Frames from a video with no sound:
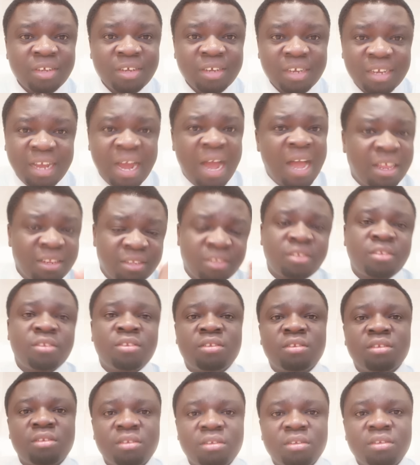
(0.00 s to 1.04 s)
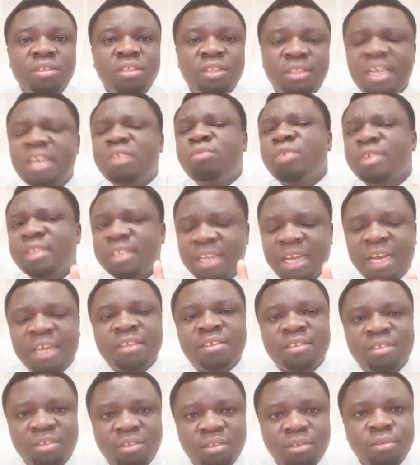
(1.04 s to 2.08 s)
gas. That was
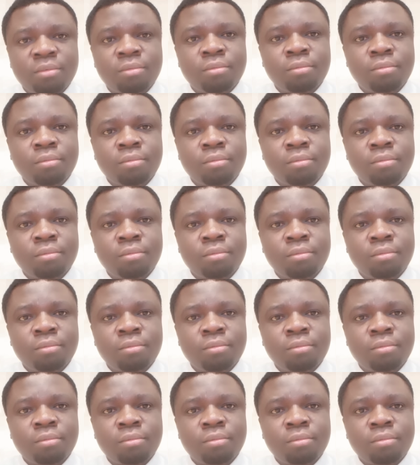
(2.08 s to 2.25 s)
gas.